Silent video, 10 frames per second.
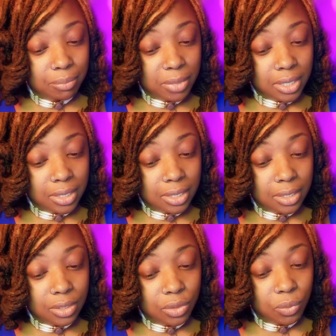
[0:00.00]
mixed
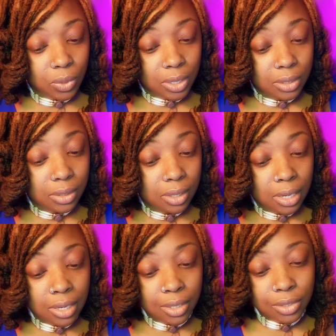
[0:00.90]
into one,
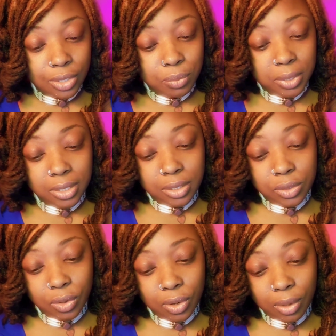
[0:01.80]
just because it's
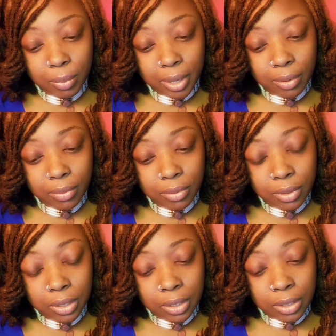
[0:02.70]
talking about
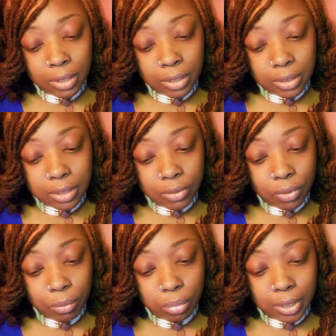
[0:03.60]

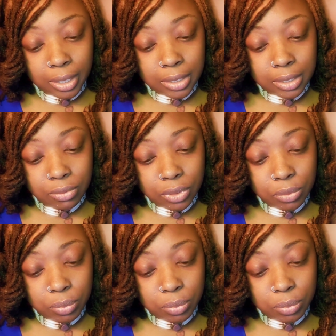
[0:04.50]
different planes of